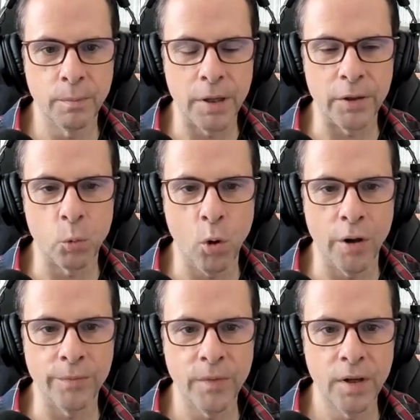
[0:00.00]
month
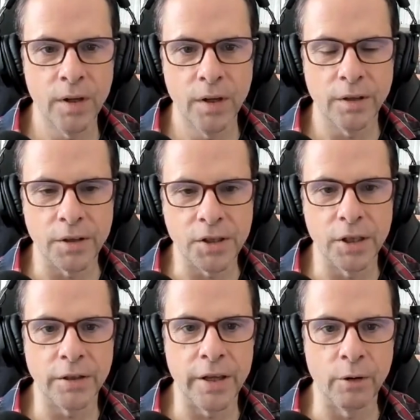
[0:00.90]
one, you're
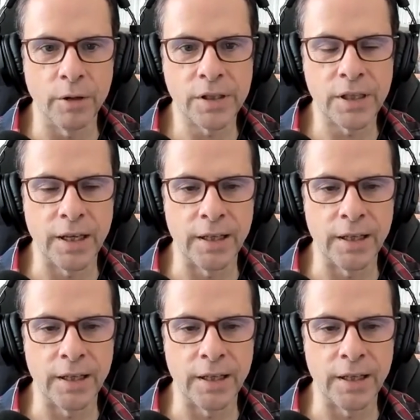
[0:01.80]
sitting there at,